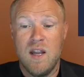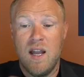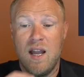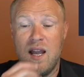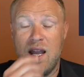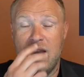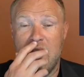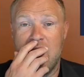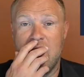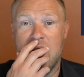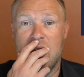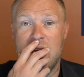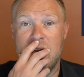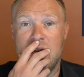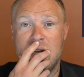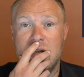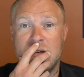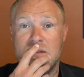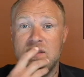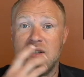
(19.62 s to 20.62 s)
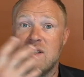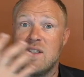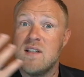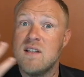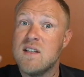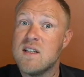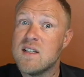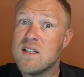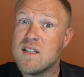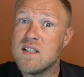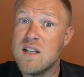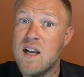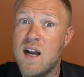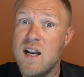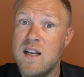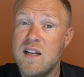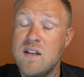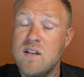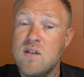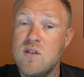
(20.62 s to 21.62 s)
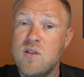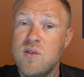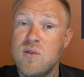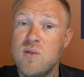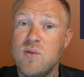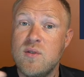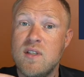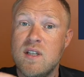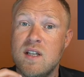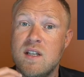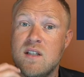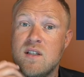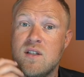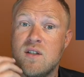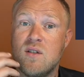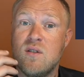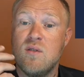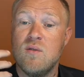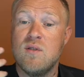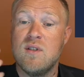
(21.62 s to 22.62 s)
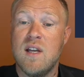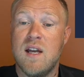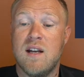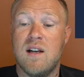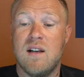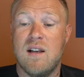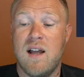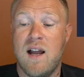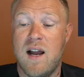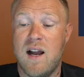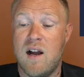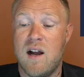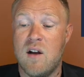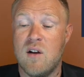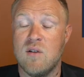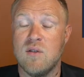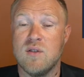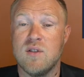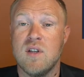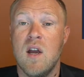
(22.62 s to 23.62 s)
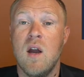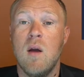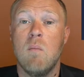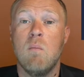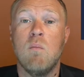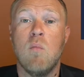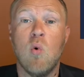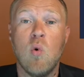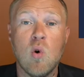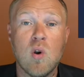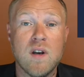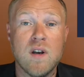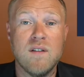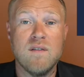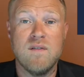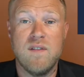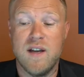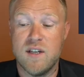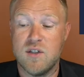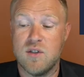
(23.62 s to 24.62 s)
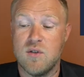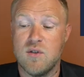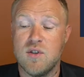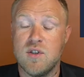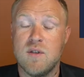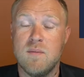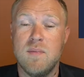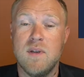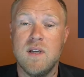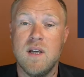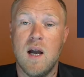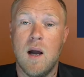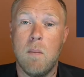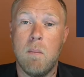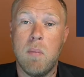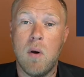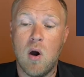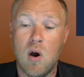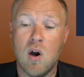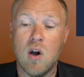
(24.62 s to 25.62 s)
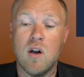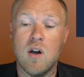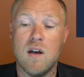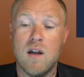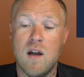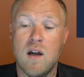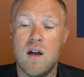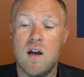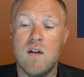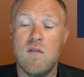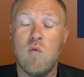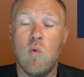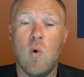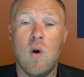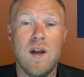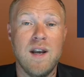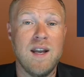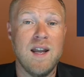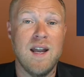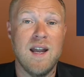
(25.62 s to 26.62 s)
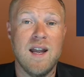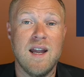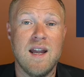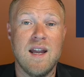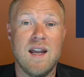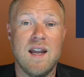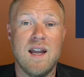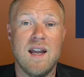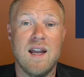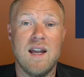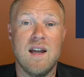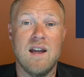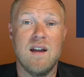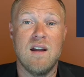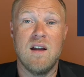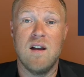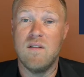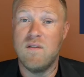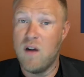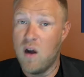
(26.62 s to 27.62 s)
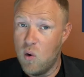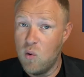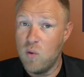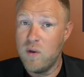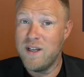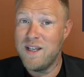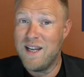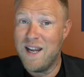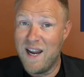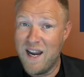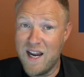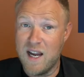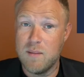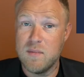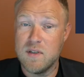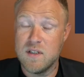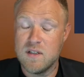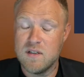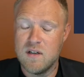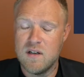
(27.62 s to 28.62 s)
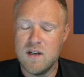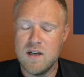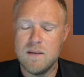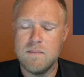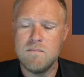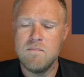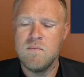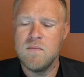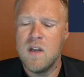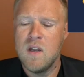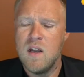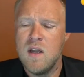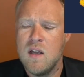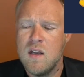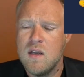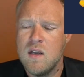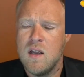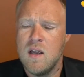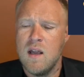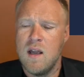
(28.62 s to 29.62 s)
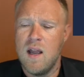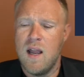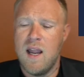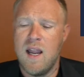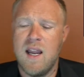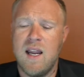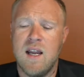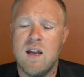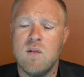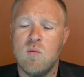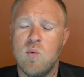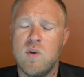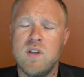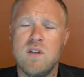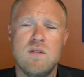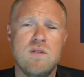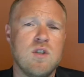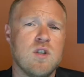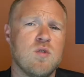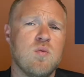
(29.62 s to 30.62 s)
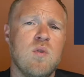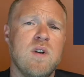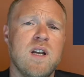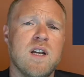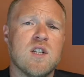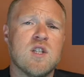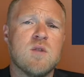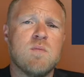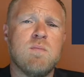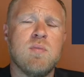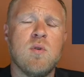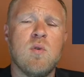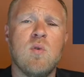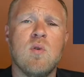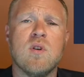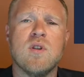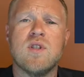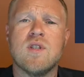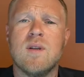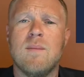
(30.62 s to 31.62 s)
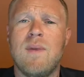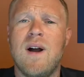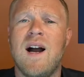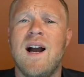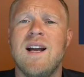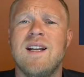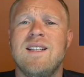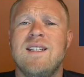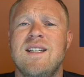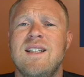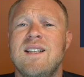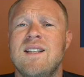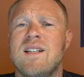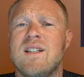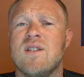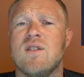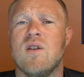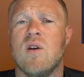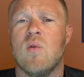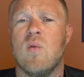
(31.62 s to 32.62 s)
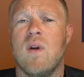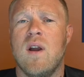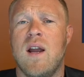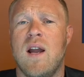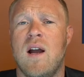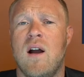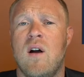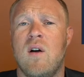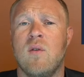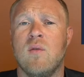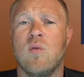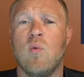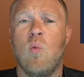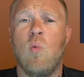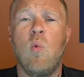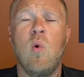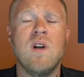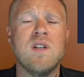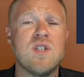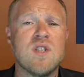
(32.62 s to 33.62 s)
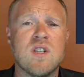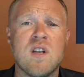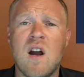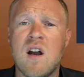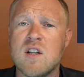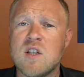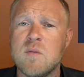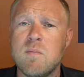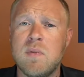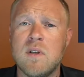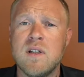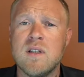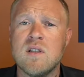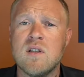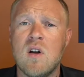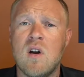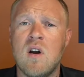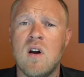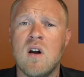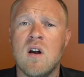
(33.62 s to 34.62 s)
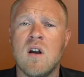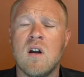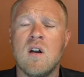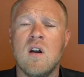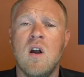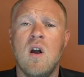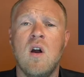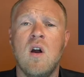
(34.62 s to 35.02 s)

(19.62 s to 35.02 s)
And this is exciting news. It is news that allows more investors to be a part of owning Amazon. And we just want to explore some ideas around what stock splits are,